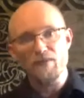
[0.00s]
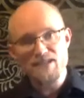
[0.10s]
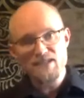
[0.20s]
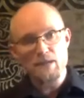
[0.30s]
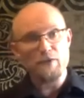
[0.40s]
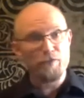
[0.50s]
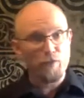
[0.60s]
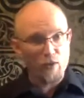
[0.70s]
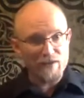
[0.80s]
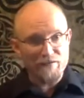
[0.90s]
This is going to be
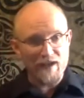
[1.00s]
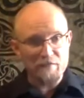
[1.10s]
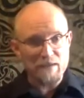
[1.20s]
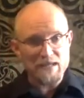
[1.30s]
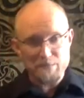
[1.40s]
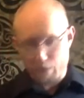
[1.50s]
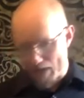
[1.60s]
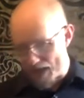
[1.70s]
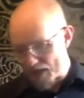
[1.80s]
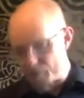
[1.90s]
45 beats per
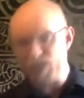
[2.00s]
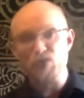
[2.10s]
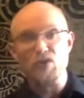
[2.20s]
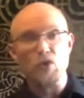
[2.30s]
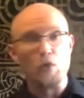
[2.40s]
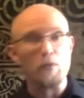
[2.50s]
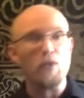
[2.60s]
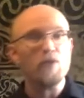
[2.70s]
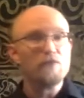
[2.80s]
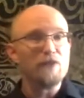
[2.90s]
minute compared to the
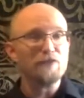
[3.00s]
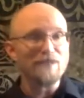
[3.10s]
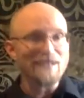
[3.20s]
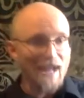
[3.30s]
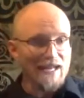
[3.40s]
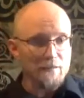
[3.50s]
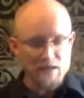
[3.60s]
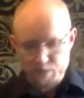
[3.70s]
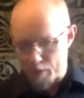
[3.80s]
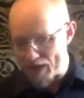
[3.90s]
normal roughly 90
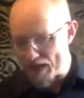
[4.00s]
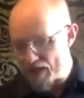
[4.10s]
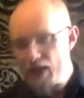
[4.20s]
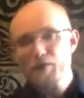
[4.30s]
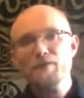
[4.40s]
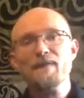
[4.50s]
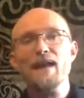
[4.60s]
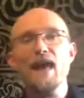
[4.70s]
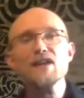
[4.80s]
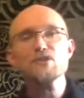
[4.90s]
beats per minute that
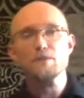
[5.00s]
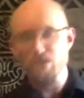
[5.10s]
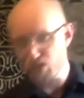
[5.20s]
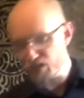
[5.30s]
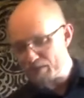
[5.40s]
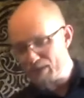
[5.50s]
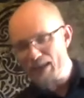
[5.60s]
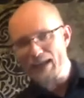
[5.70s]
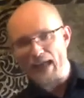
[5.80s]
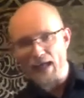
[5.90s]
that excerpt is usually
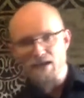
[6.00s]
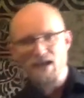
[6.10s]
played at.